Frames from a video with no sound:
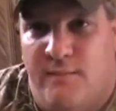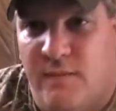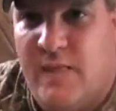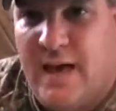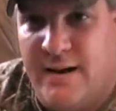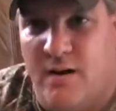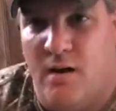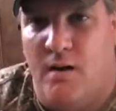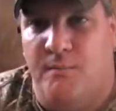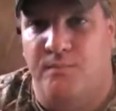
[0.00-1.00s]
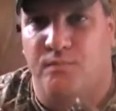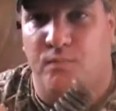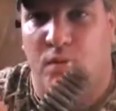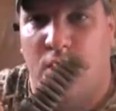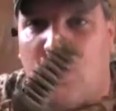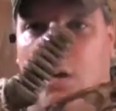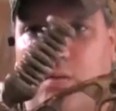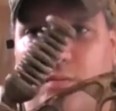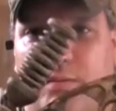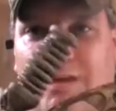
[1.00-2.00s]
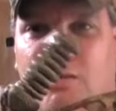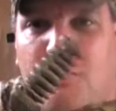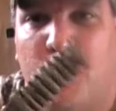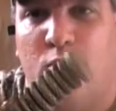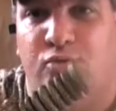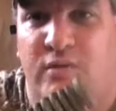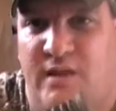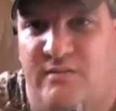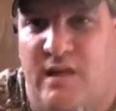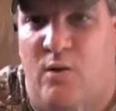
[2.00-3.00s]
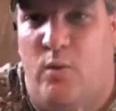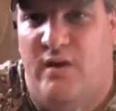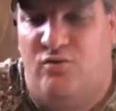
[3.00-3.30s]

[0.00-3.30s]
that that the bow stays that way.